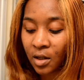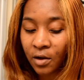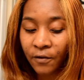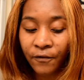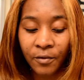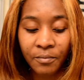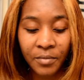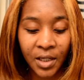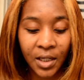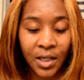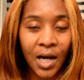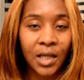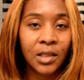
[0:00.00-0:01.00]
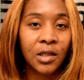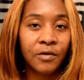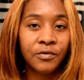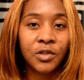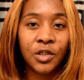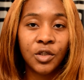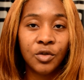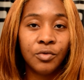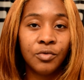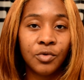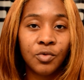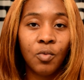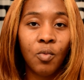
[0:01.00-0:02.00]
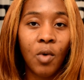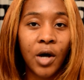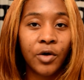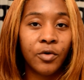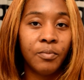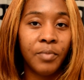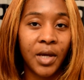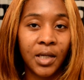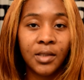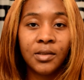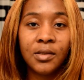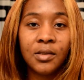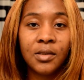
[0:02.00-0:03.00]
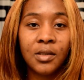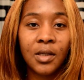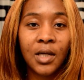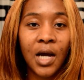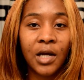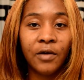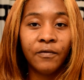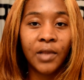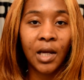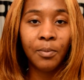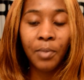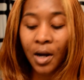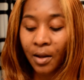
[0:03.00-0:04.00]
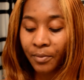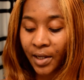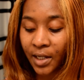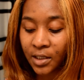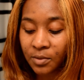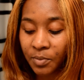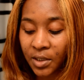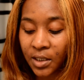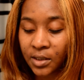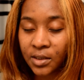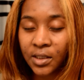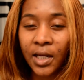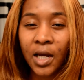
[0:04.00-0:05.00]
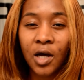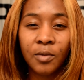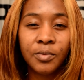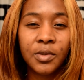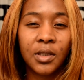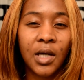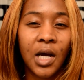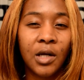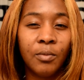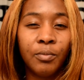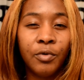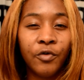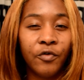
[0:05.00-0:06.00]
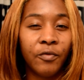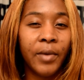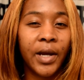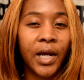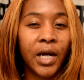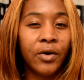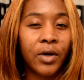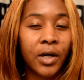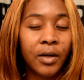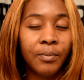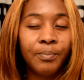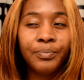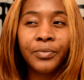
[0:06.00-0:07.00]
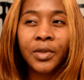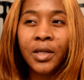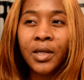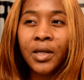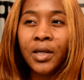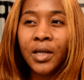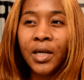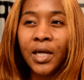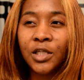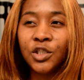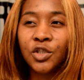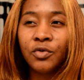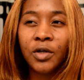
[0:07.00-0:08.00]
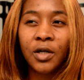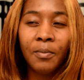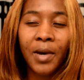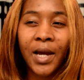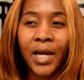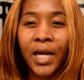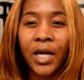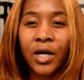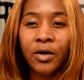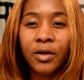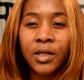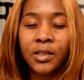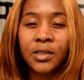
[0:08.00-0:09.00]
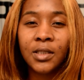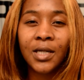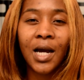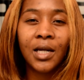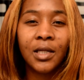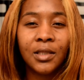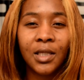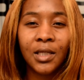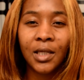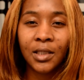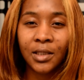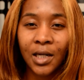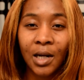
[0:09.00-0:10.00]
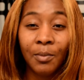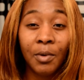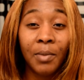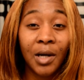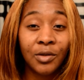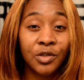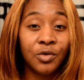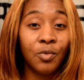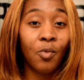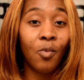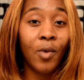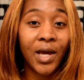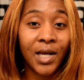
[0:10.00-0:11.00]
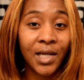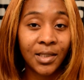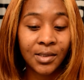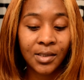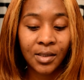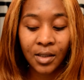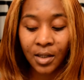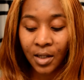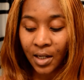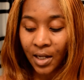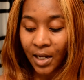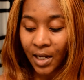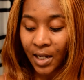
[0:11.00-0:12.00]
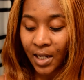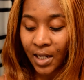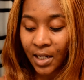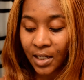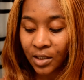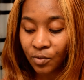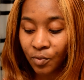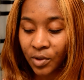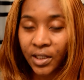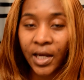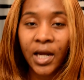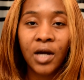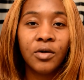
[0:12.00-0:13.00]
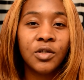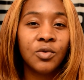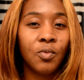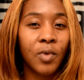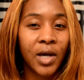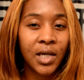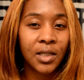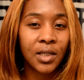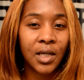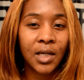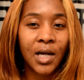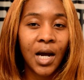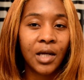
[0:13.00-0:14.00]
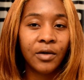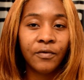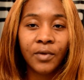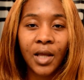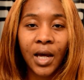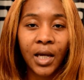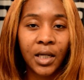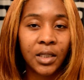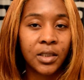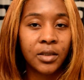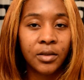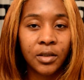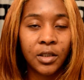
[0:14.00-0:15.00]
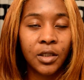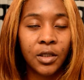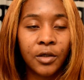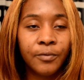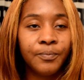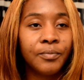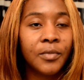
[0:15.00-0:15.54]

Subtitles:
for me, I love to use water-based kind of like pomades because they help to kind of poof my hair up and trick my hair into kind of thinking that I'm about to wet it. And when the hair is wet, it kind of like, you know,